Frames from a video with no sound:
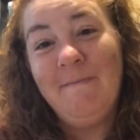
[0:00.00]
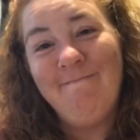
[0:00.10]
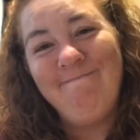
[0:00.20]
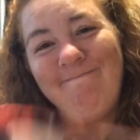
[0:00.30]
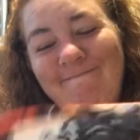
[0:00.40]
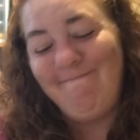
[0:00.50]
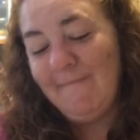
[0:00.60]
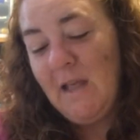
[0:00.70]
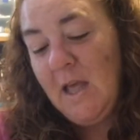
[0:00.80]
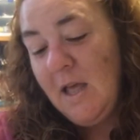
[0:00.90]

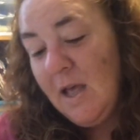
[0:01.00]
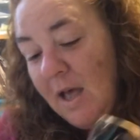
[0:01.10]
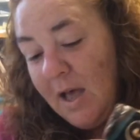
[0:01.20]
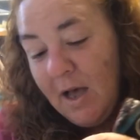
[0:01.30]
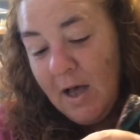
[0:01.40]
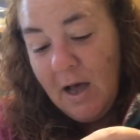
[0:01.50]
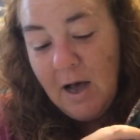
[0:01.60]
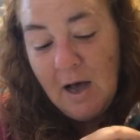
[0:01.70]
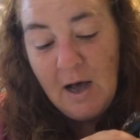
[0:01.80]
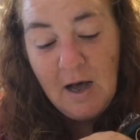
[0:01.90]

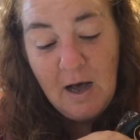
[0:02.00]
Nobody speaks.